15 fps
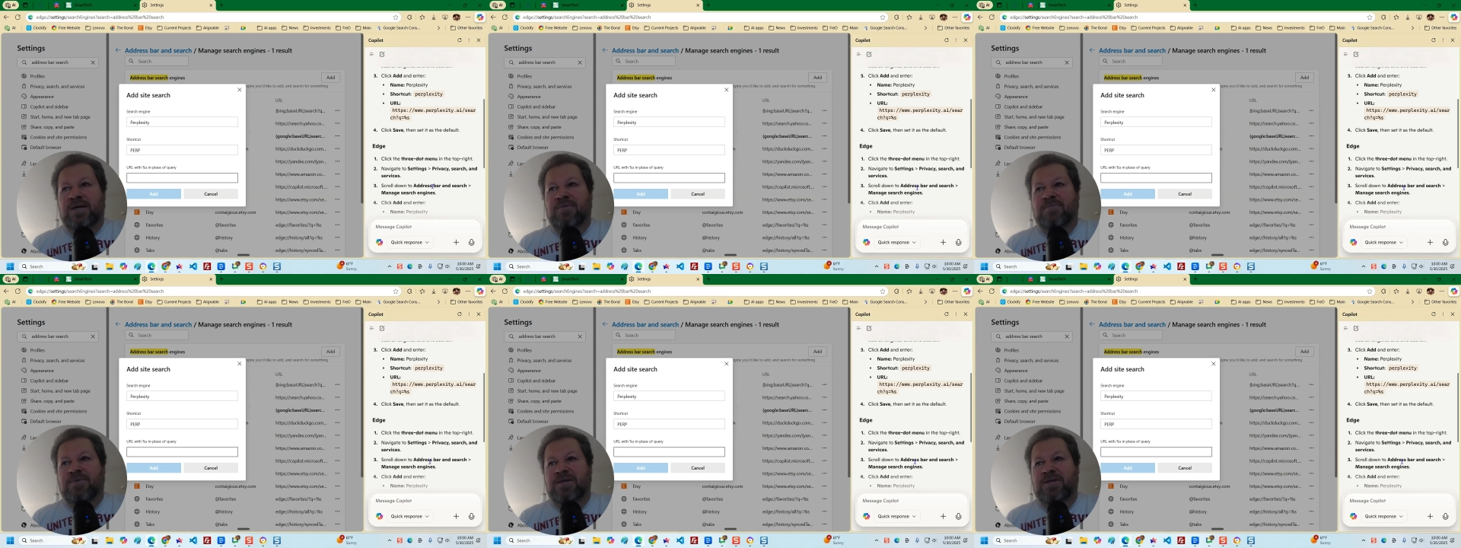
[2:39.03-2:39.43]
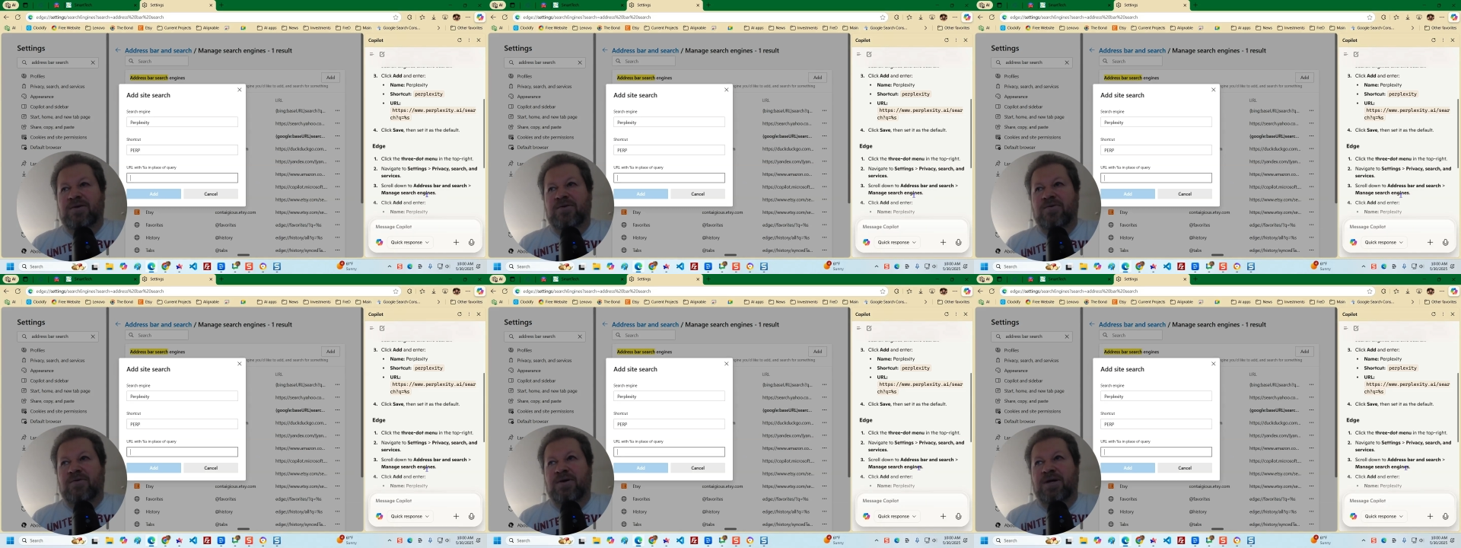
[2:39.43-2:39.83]
But
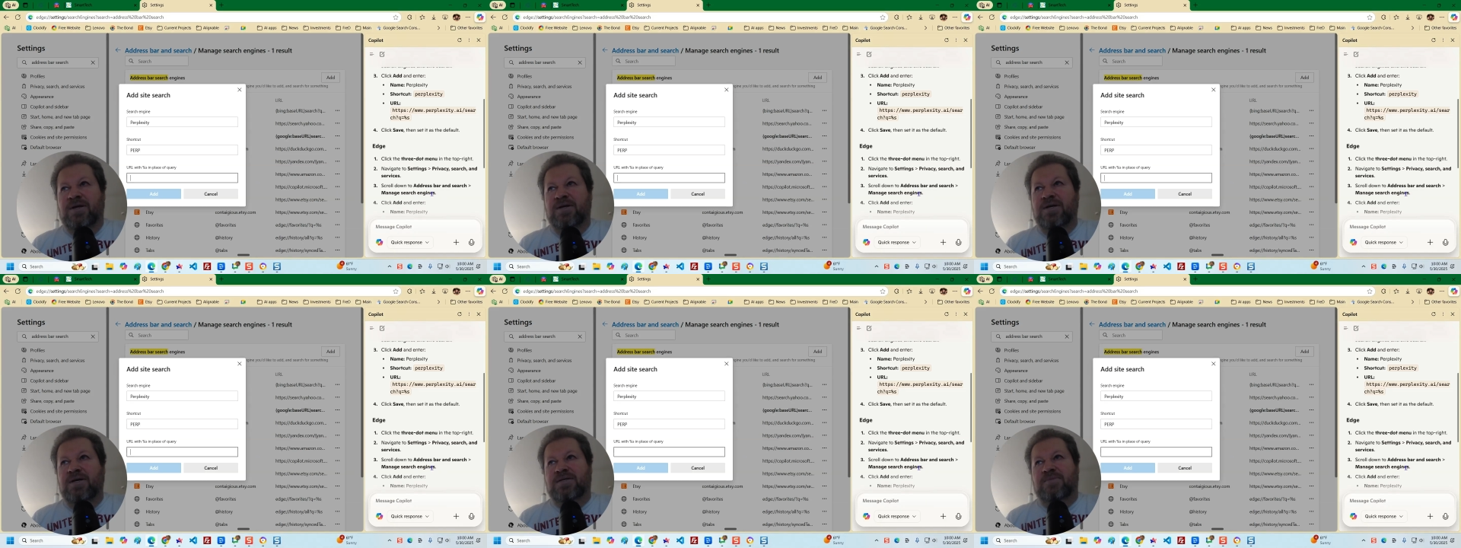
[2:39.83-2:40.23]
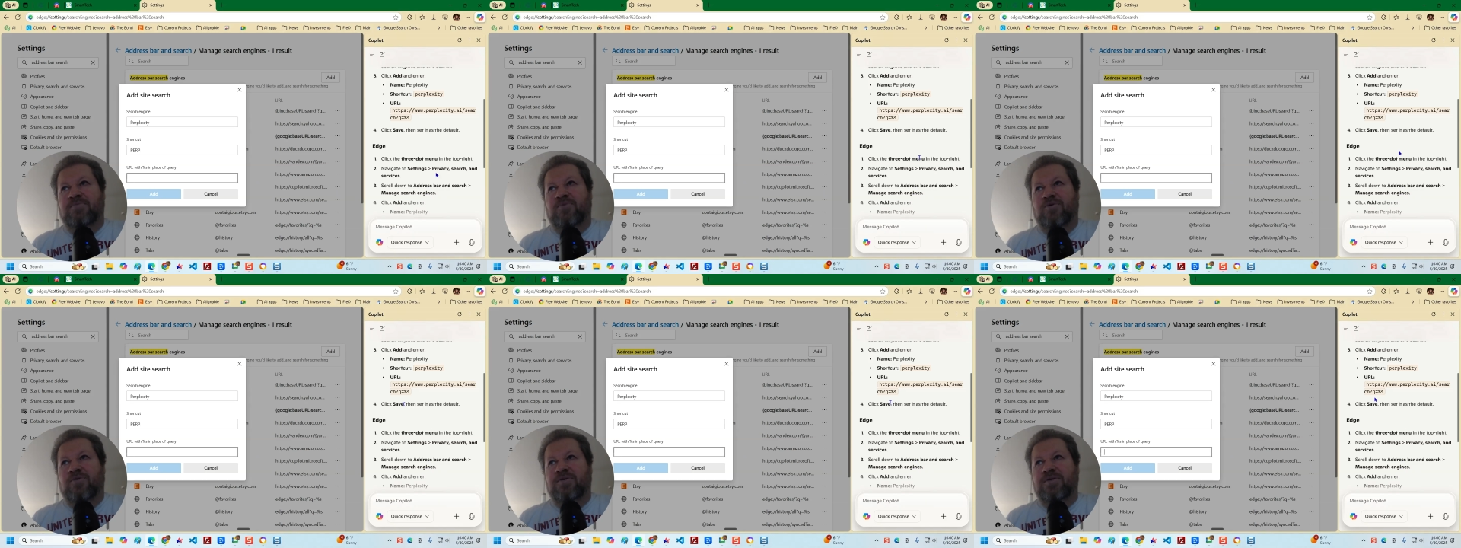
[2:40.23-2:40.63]
the URL is
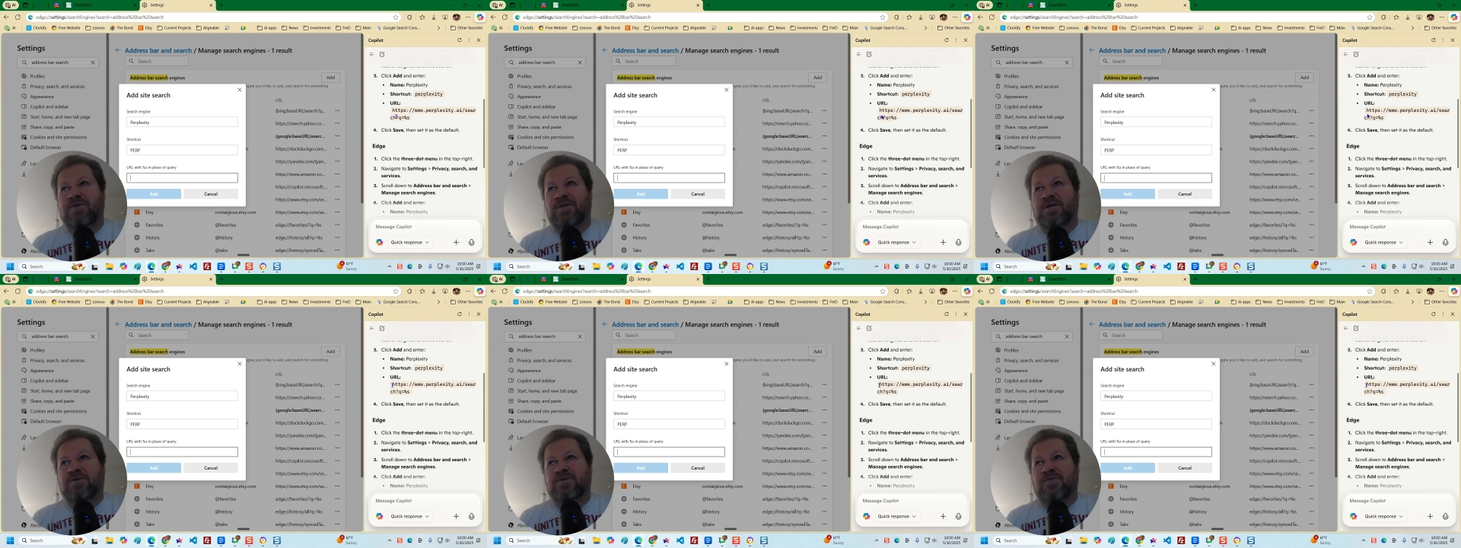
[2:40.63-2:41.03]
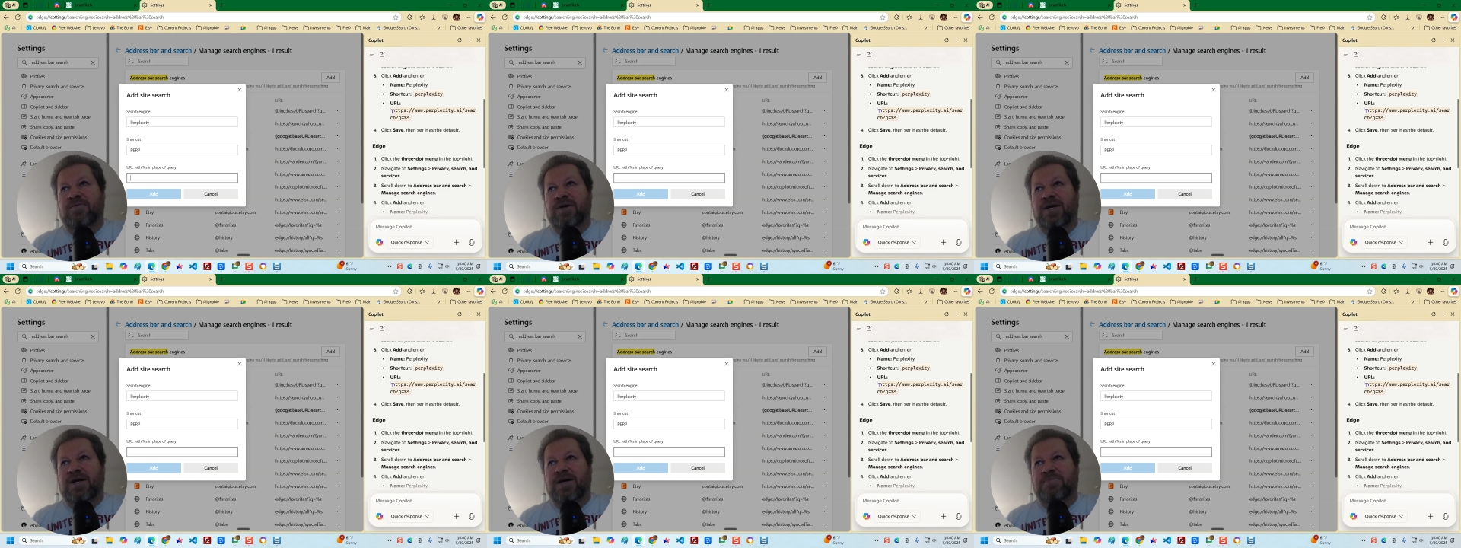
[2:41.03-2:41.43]
important. So you
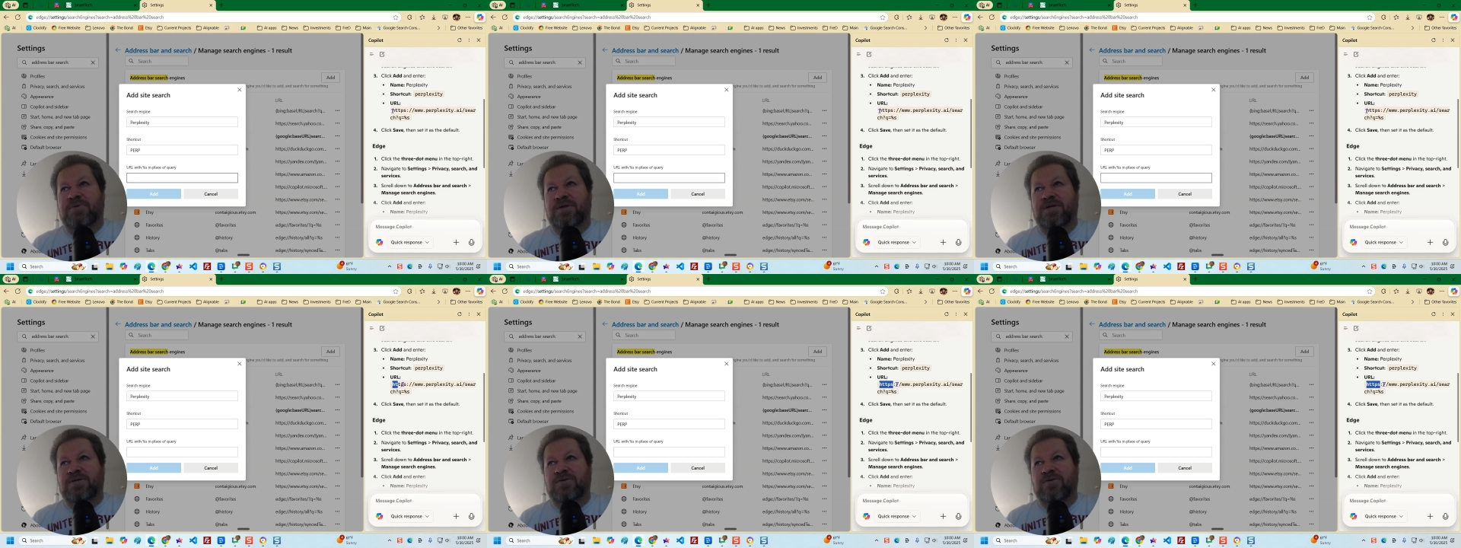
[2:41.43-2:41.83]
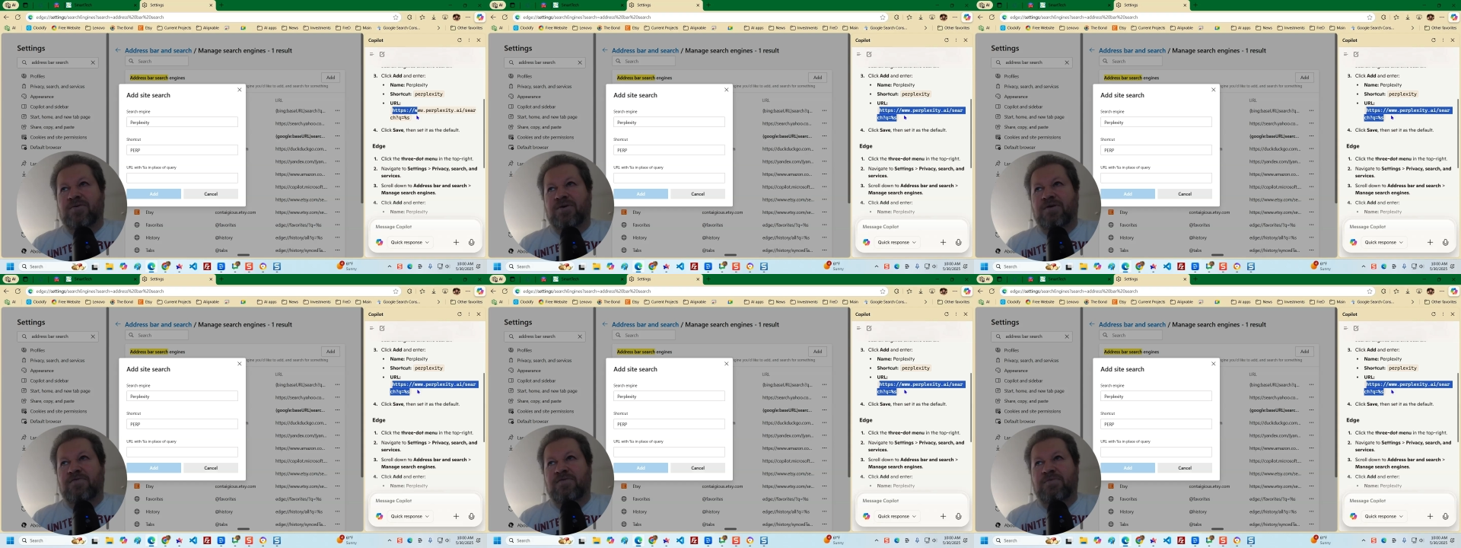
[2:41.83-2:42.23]
want to copy this
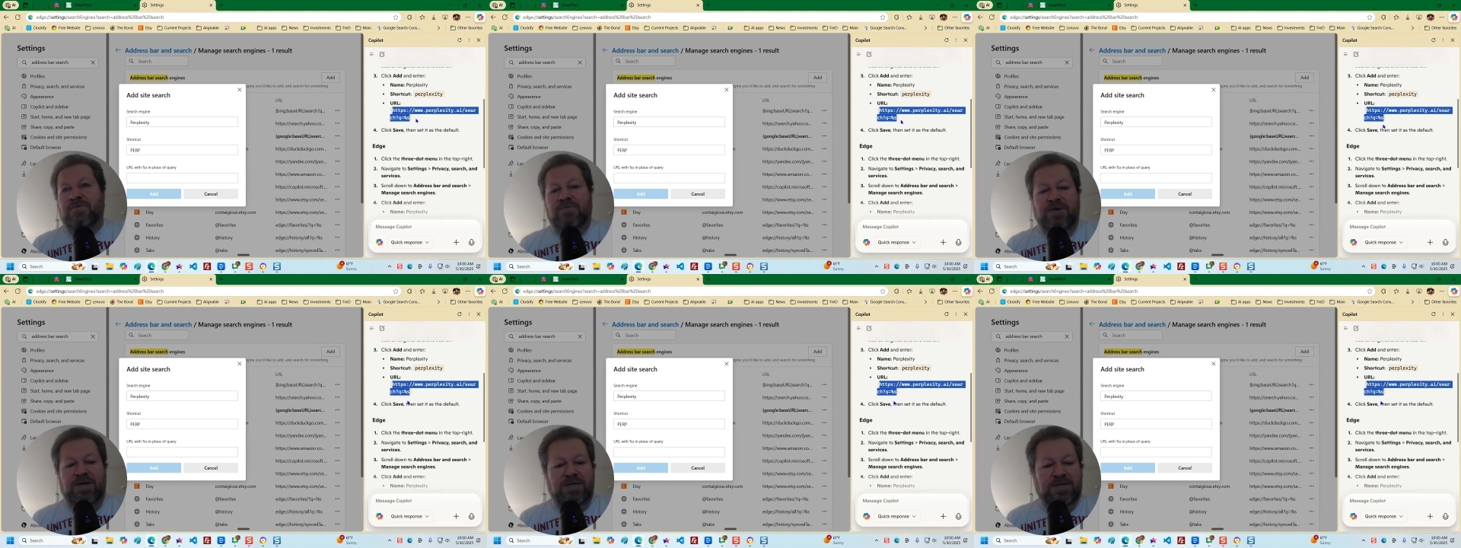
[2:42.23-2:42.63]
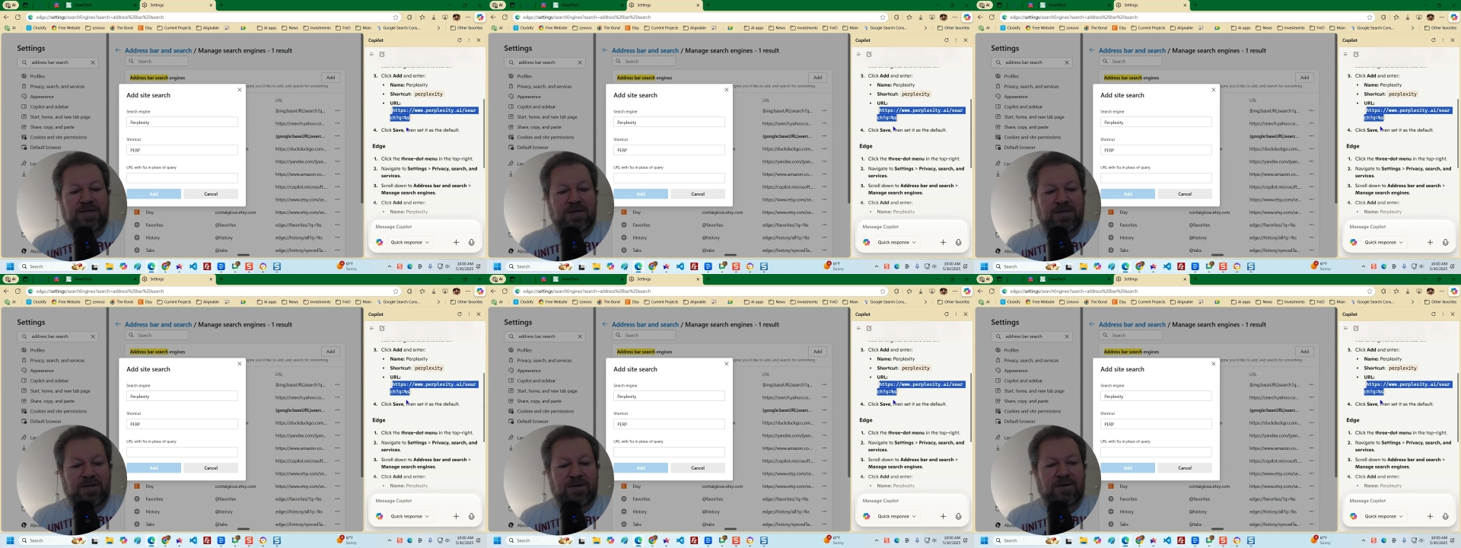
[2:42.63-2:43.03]
URL from the right
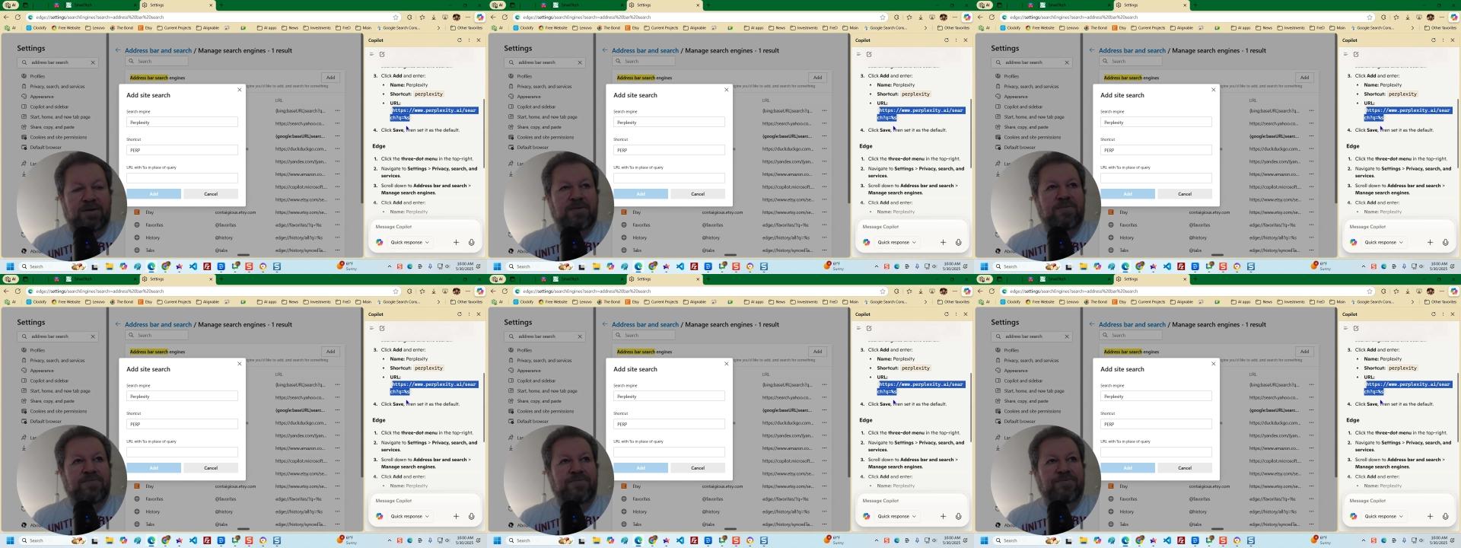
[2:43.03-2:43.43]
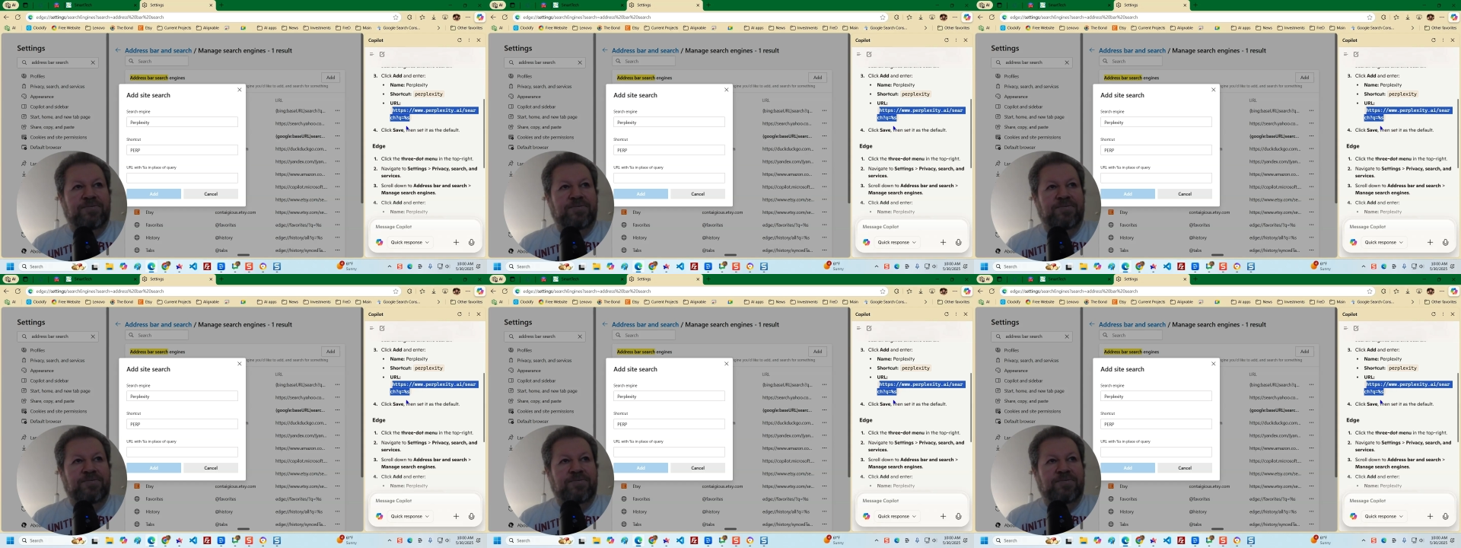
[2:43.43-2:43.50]
side here.